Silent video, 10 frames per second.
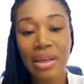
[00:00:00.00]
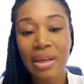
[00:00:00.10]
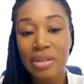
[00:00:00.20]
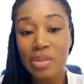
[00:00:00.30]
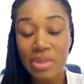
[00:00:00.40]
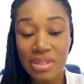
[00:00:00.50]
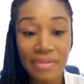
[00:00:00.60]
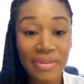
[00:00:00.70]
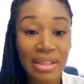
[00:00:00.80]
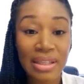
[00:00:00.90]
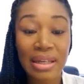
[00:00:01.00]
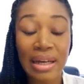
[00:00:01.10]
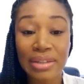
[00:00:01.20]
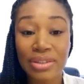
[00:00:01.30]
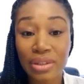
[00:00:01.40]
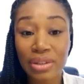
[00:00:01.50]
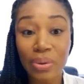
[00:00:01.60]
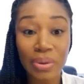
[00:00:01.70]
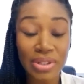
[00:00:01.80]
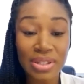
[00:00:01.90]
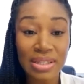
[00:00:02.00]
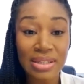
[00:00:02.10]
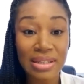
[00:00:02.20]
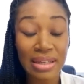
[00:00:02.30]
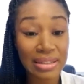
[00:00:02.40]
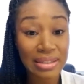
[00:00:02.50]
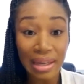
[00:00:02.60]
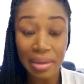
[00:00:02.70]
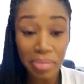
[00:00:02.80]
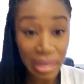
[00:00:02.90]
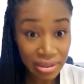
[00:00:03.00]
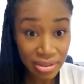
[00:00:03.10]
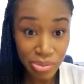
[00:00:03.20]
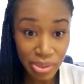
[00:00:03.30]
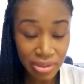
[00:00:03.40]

Specifically, I took courses in time management,